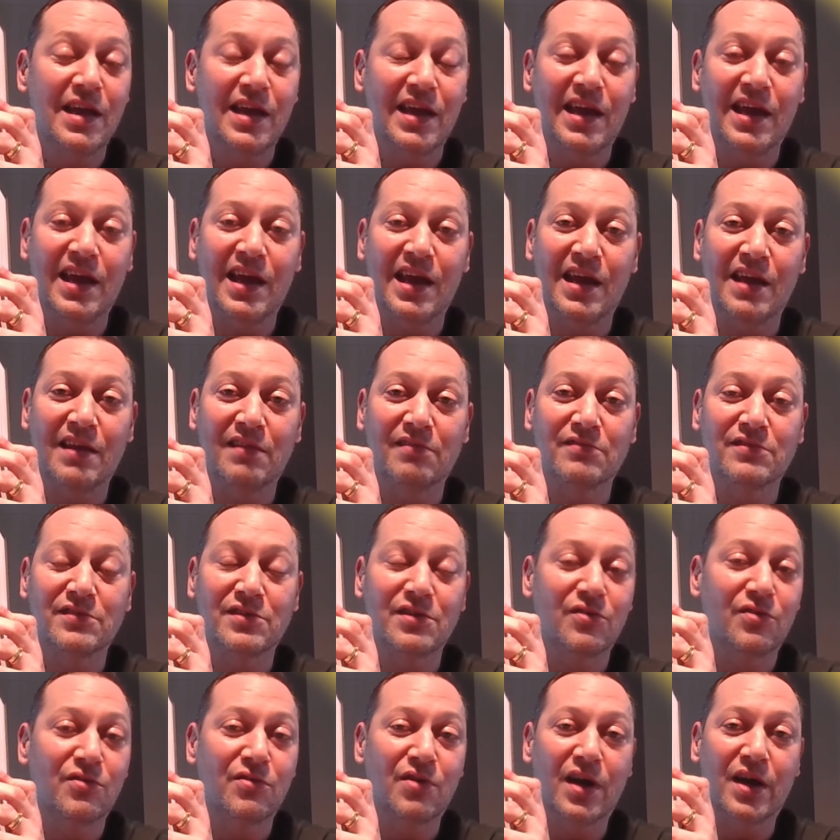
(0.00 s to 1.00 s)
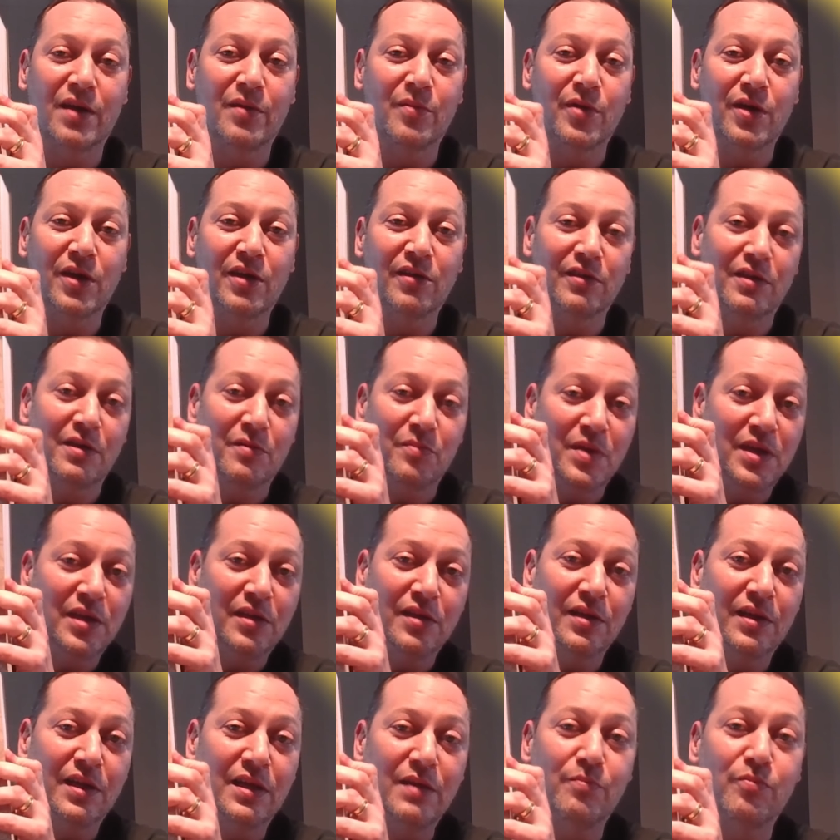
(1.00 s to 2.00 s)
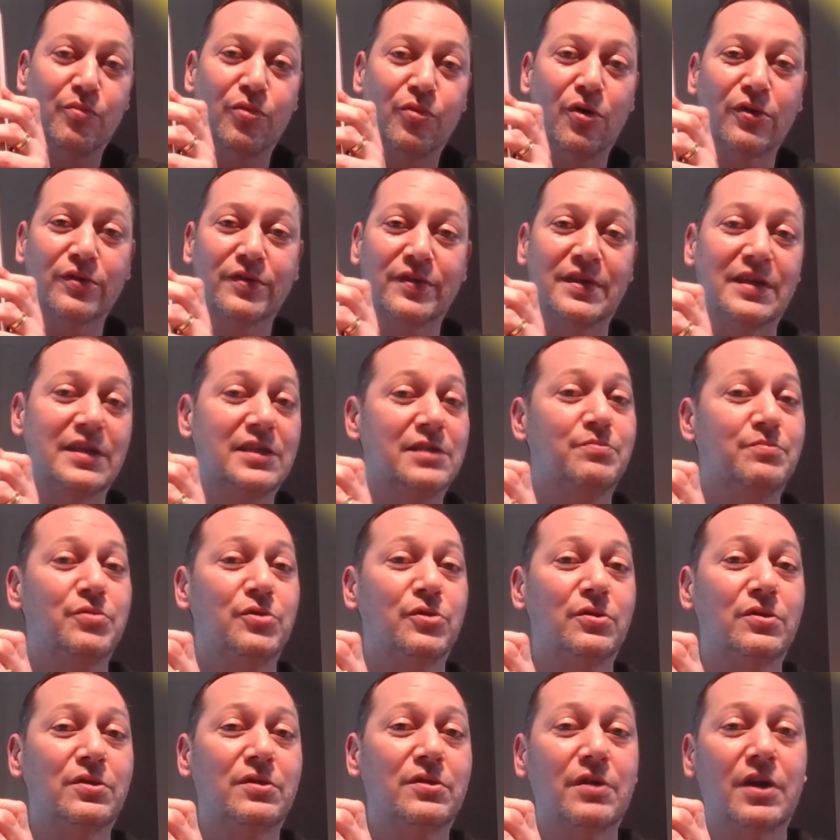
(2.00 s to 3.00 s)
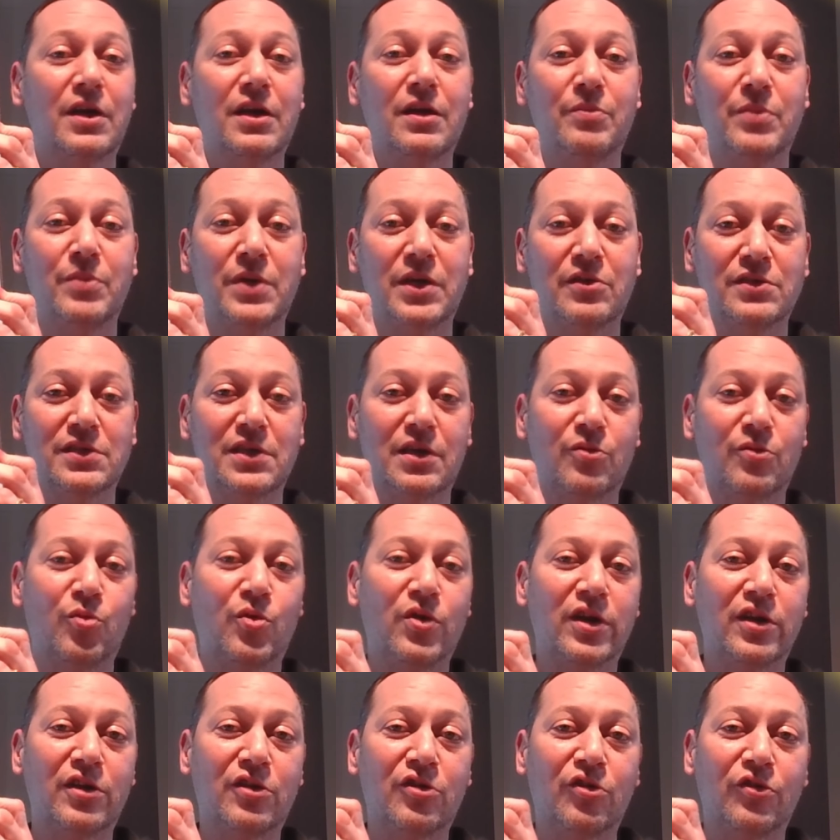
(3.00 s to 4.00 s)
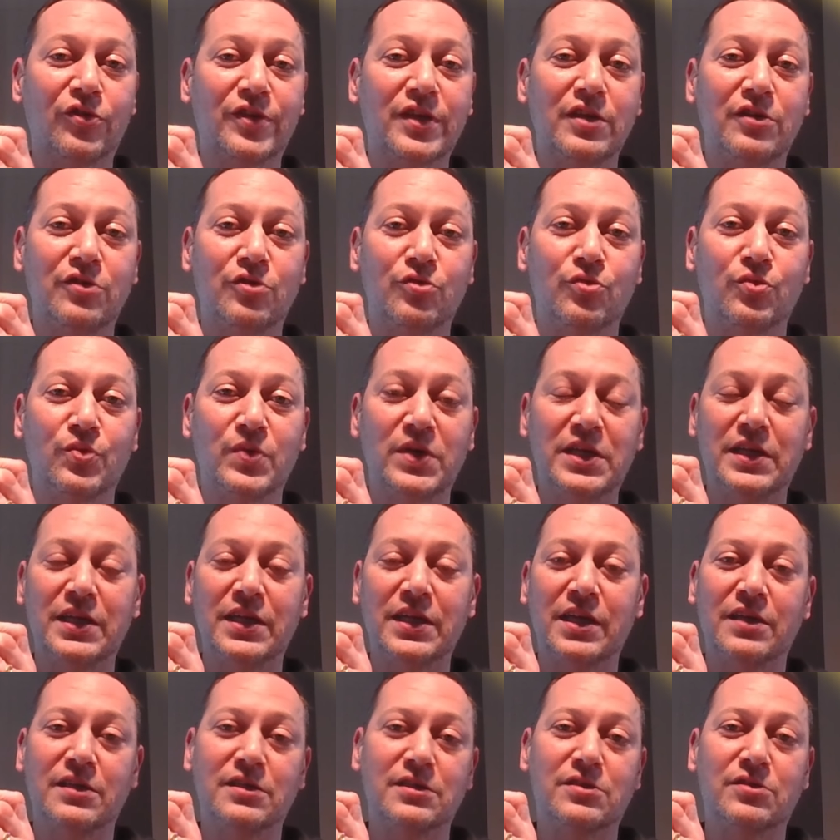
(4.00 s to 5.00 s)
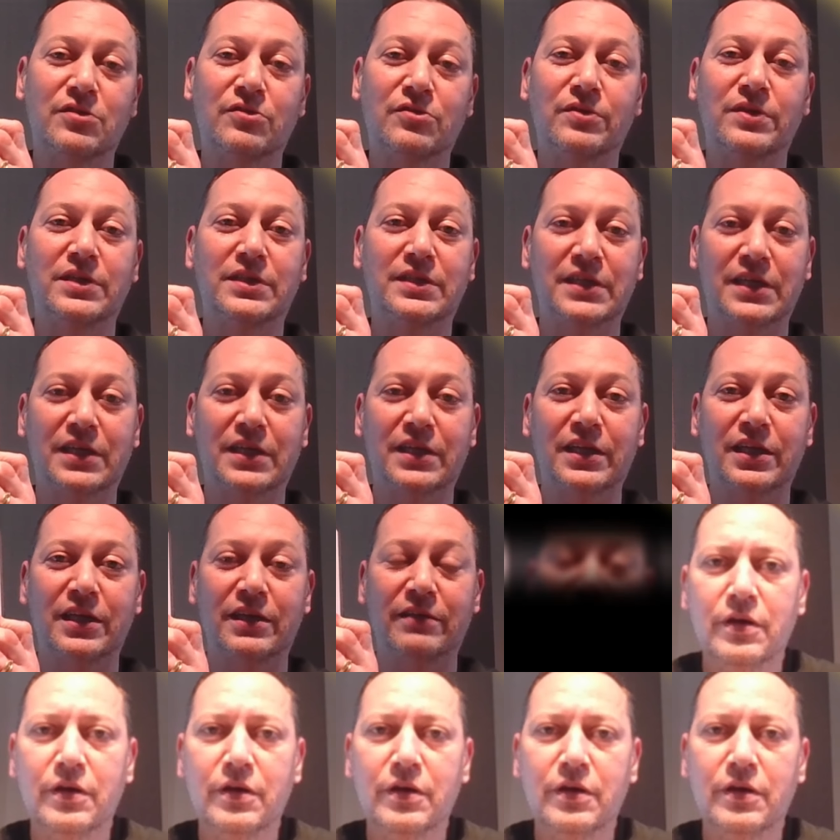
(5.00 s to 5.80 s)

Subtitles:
And so I immediately bought this book because I want to continue reading his storytelling.